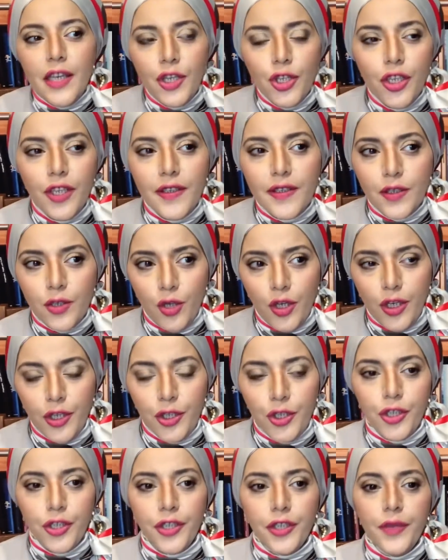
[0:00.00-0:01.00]

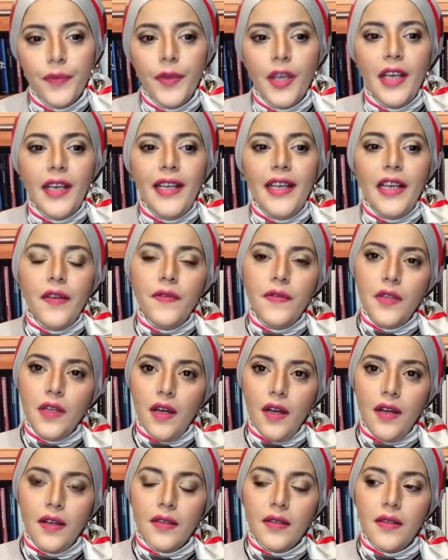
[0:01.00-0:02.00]
structure gives
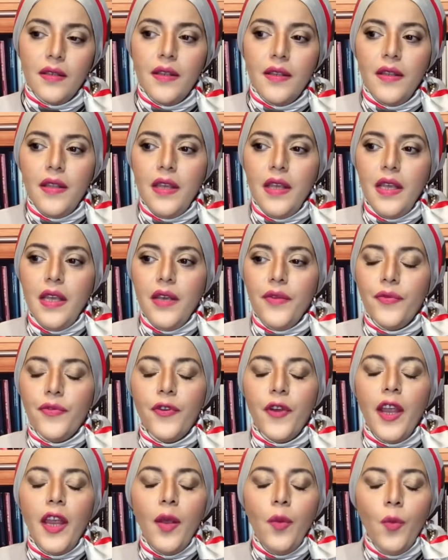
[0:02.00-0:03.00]
us the
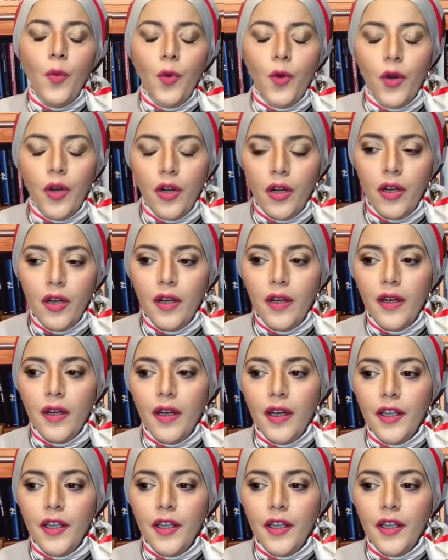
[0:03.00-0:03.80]
framework